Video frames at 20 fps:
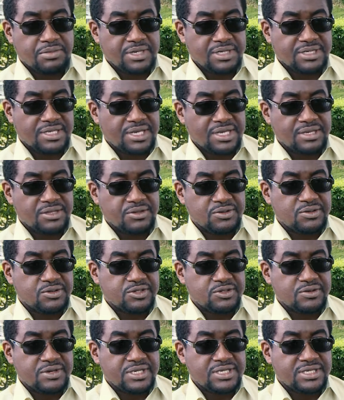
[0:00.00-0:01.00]
But there are
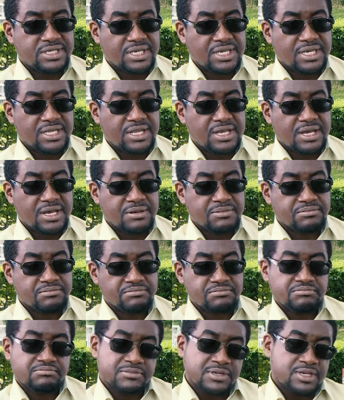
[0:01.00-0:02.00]
those who are saying,
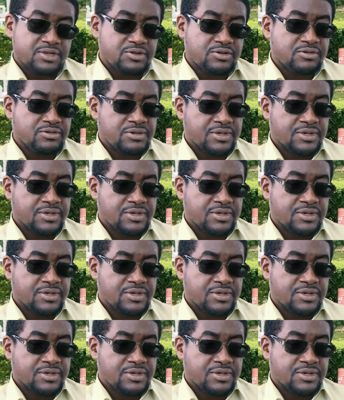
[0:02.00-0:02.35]
you know,